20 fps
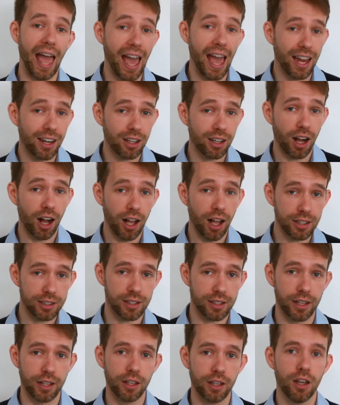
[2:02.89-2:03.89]
and
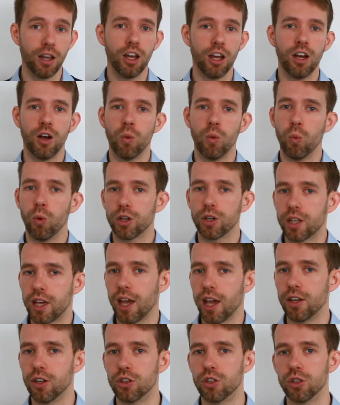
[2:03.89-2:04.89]
costly, what
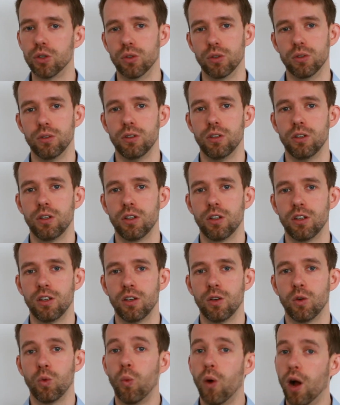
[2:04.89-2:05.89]
can you do?
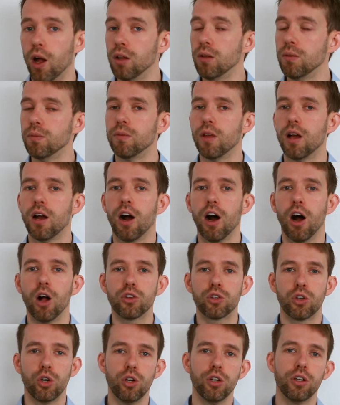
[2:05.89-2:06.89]
Well,
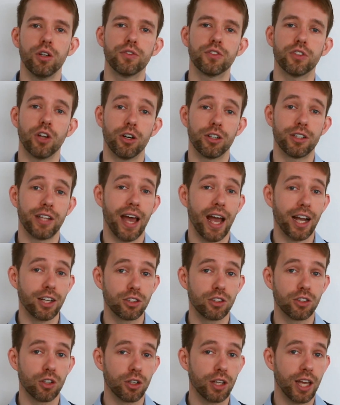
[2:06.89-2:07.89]
alternatives are
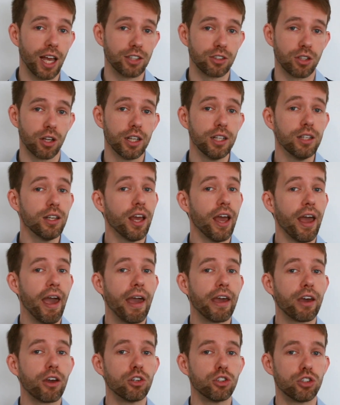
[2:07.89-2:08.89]
taxes on gasoline
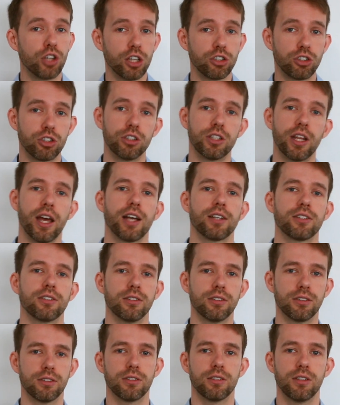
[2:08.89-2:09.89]
and congestion
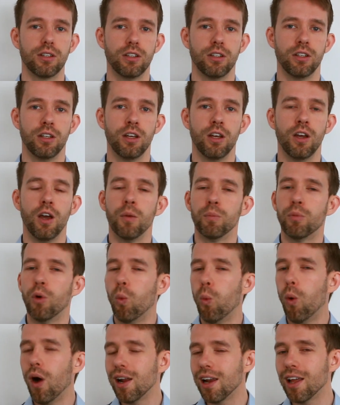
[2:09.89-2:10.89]
taxes.
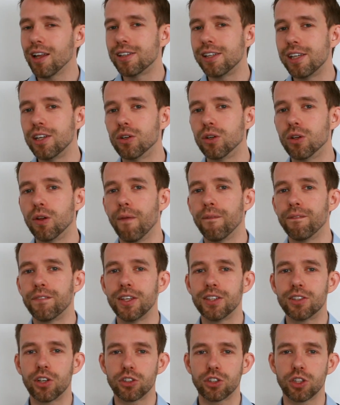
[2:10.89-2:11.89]
But while ideal,
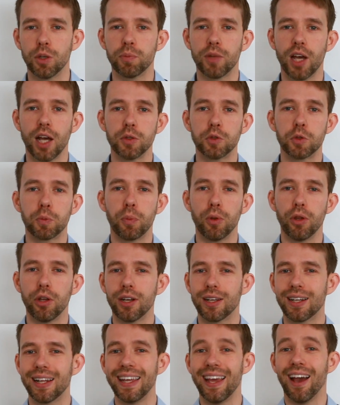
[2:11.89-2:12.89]
these are sometimes
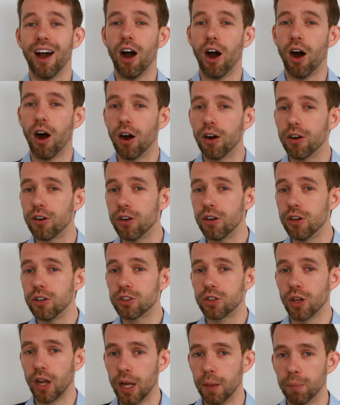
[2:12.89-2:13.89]
politically harder
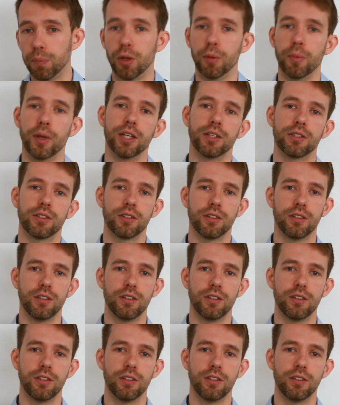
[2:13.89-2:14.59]
to implement.